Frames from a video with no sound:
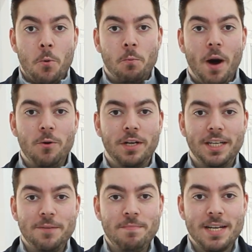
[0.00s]

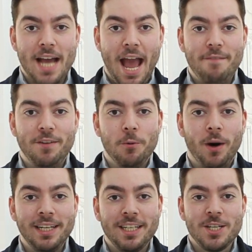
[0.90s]
Welcome
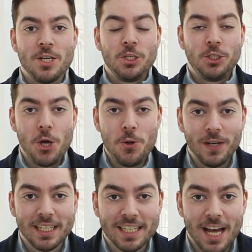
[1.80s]
everyone
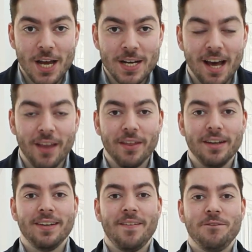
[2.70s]
to
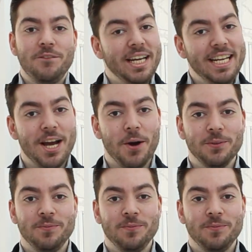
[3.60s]
another video.